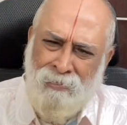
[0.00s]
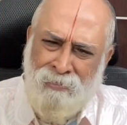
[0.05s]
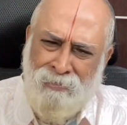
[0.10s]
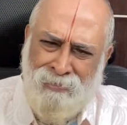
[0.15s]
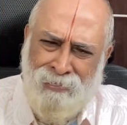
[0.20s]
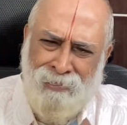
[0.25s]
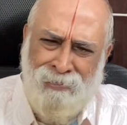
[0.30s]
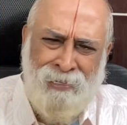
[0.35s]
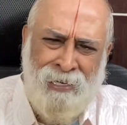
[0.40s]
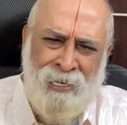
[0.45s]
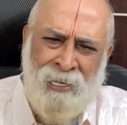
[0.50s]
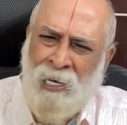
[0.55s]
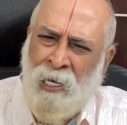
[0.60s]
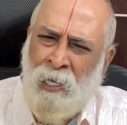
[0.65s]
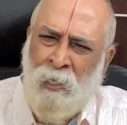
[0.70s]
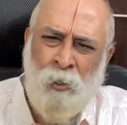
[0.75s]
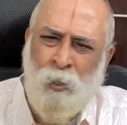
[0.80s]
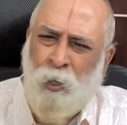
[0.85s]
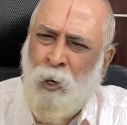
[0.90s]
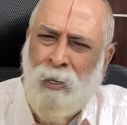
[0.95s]

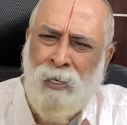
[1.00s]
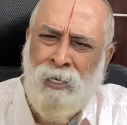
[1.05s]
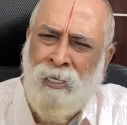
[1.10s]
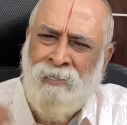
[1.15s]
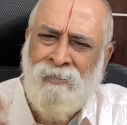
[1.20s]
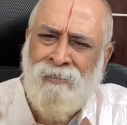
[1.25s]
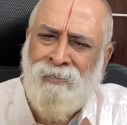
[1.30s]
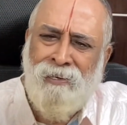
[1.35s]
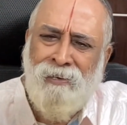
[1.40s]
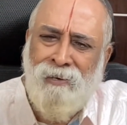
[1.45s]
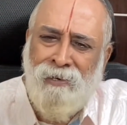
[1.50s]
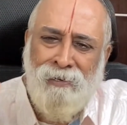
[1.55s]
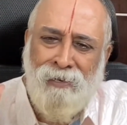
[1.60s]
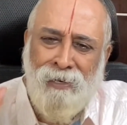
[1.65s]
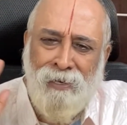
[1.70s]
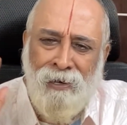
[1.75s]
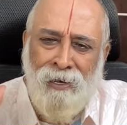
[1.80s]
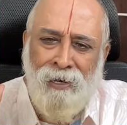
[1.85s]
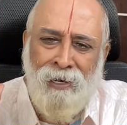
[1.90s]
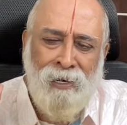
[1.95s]
Sitting and talking
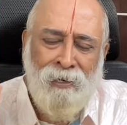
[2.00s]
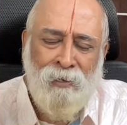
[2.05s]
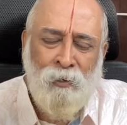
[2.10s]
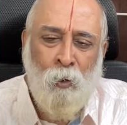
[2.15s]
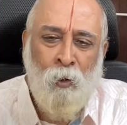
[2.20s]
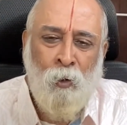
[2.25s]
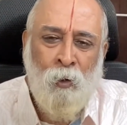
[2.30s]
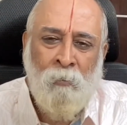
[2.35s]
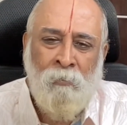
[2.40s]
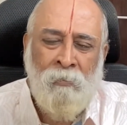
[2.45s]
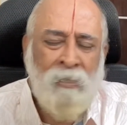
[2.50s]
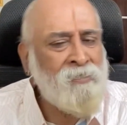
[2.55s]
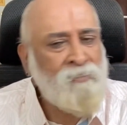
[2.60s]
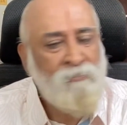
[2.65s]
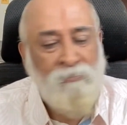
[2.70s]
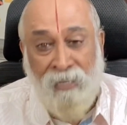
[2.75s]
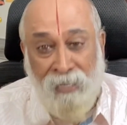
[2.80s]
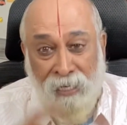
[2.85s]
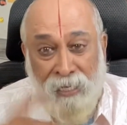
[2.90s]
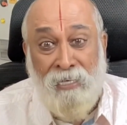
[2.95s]
theoretically at home
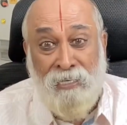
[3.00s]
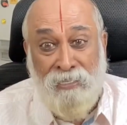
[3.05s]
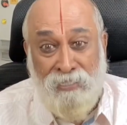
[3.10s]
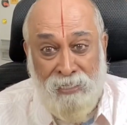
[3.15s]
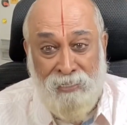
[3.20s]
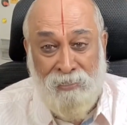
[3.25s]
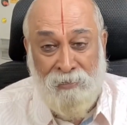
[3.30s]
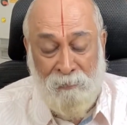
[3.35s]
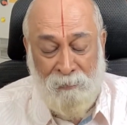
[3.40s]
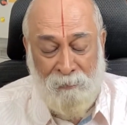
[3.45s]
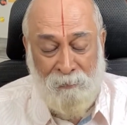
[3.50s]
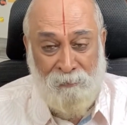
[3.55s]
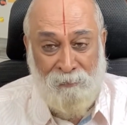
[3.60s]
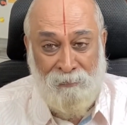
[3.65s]
is very easy.